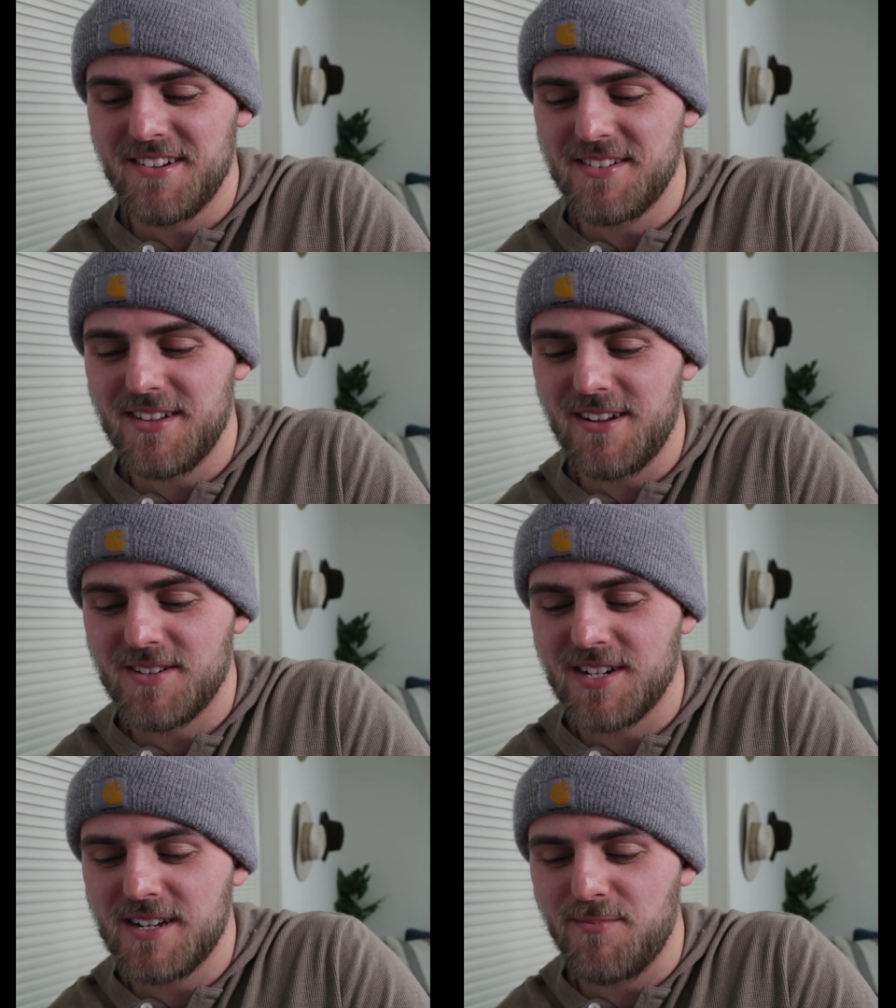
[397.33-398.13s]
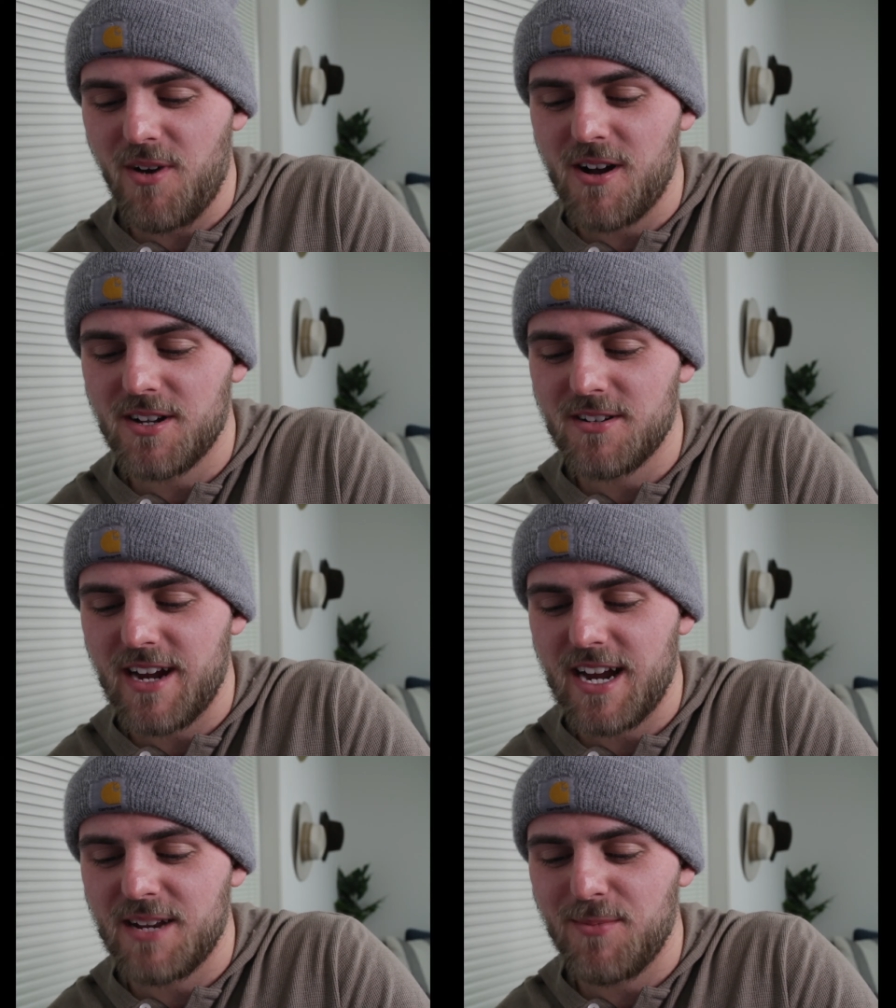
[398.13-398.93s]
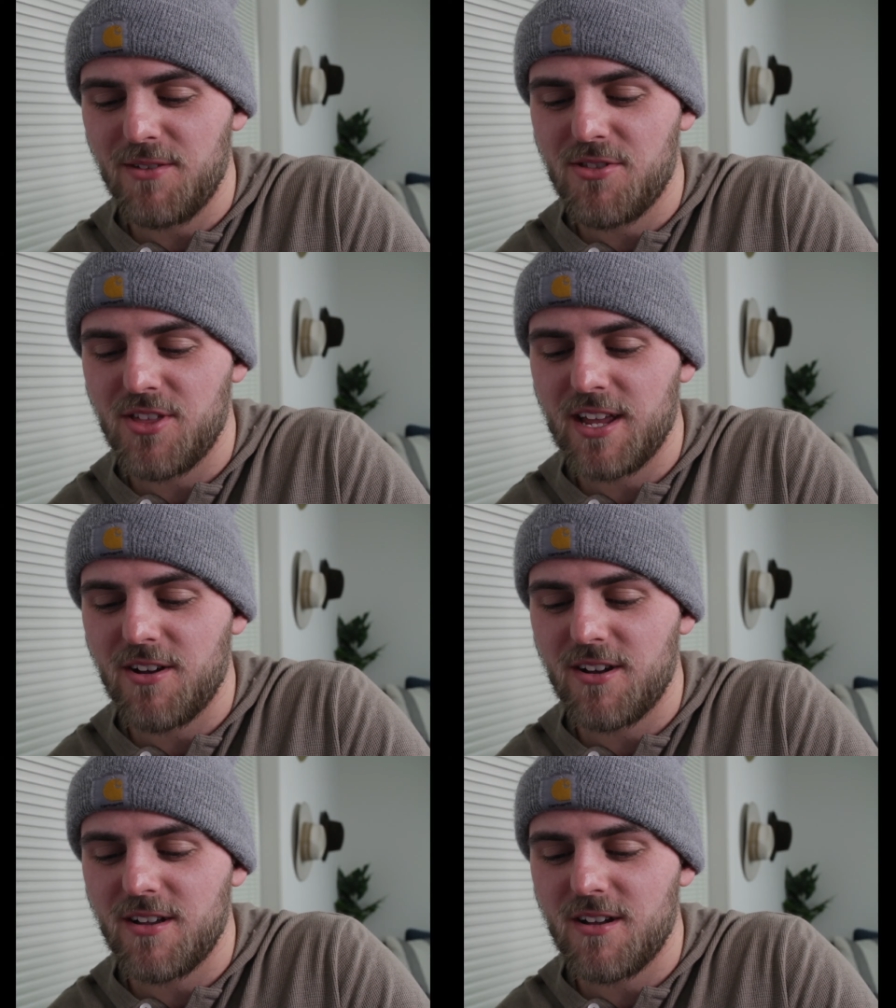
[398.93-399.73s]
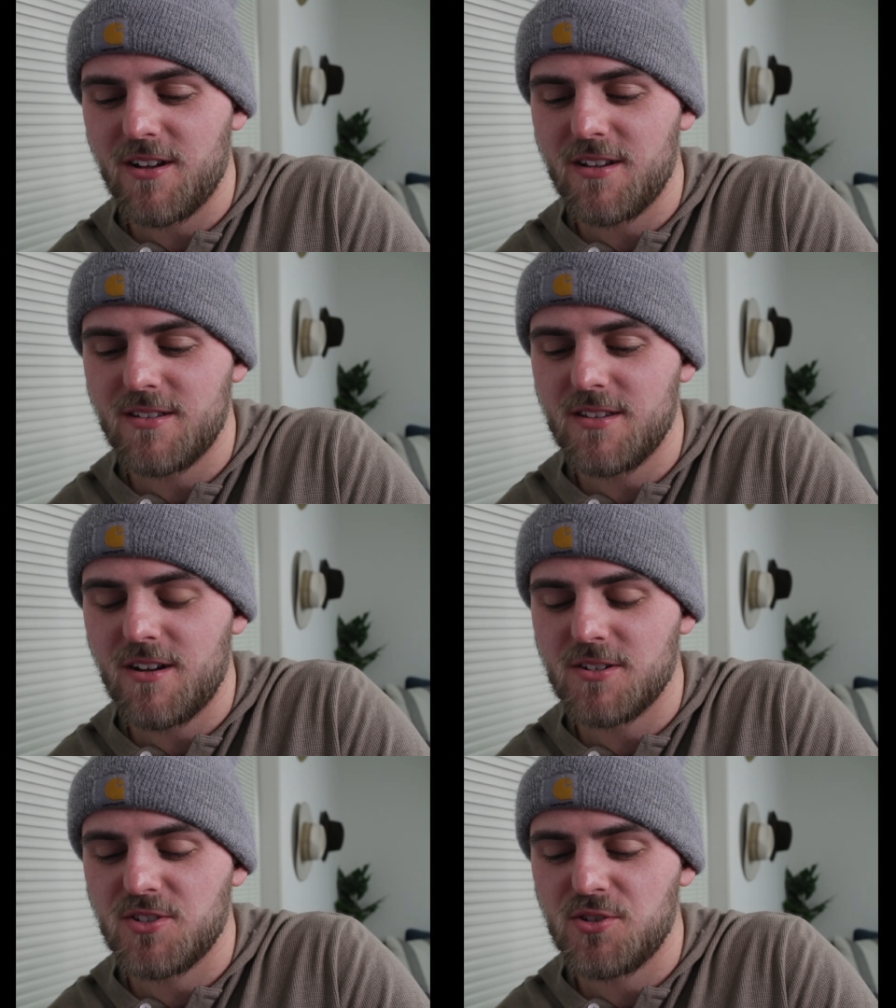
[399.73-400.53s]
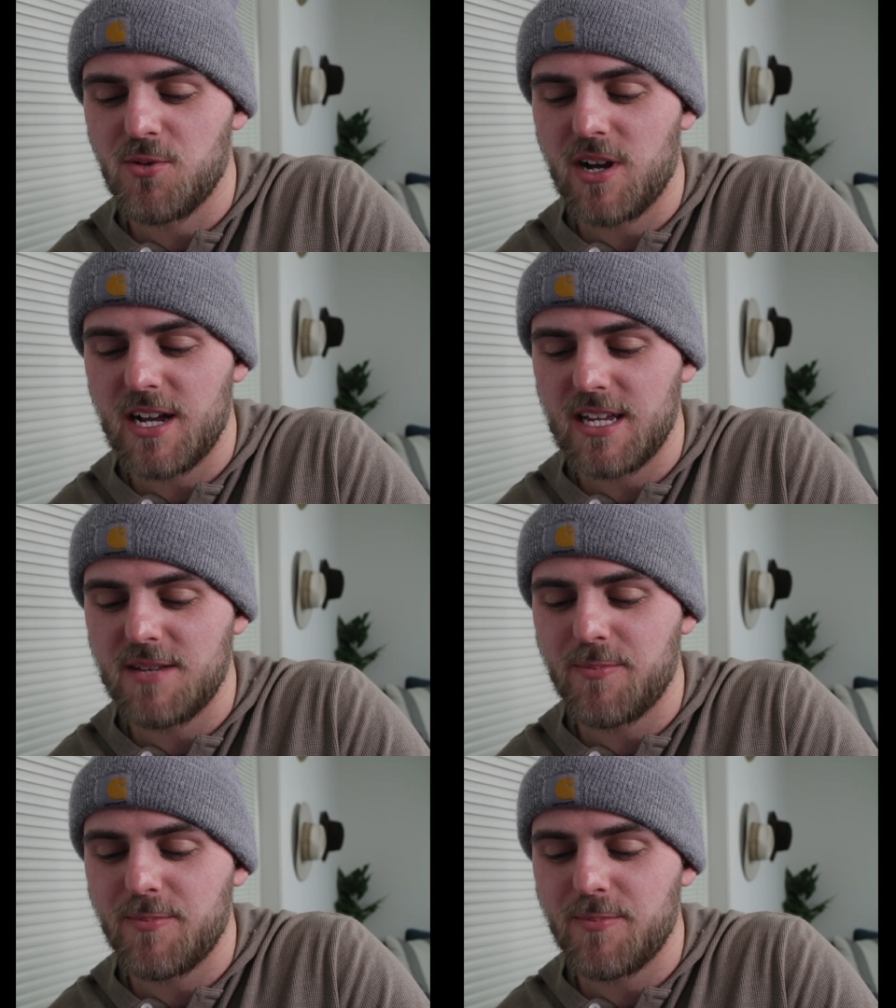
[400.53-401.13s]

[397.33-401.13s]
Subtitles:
Are there any manga or anime you think are too hype?